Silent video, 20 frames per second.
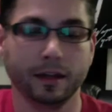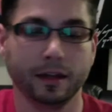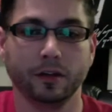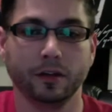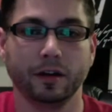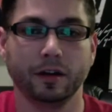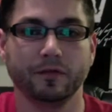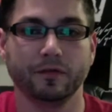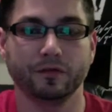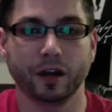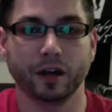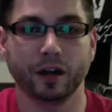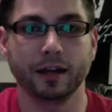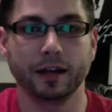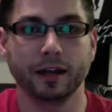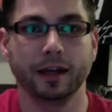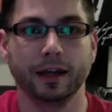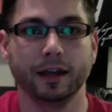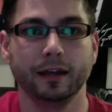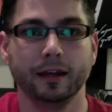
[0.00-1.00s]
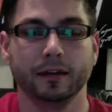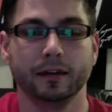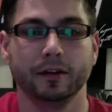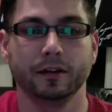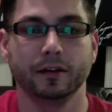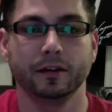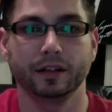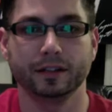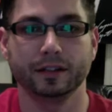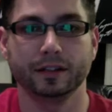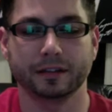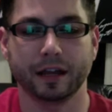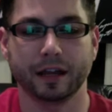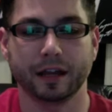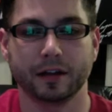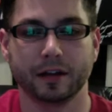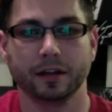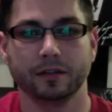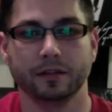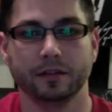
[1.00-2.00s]
You'll have Friday and all day
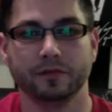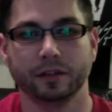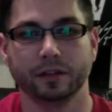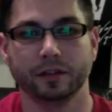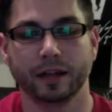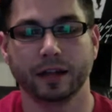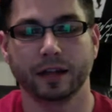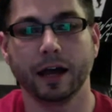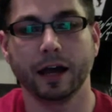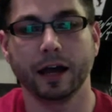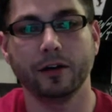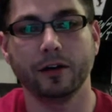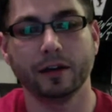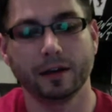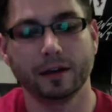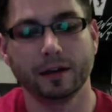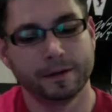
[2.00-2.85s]
Saturday to fill it out.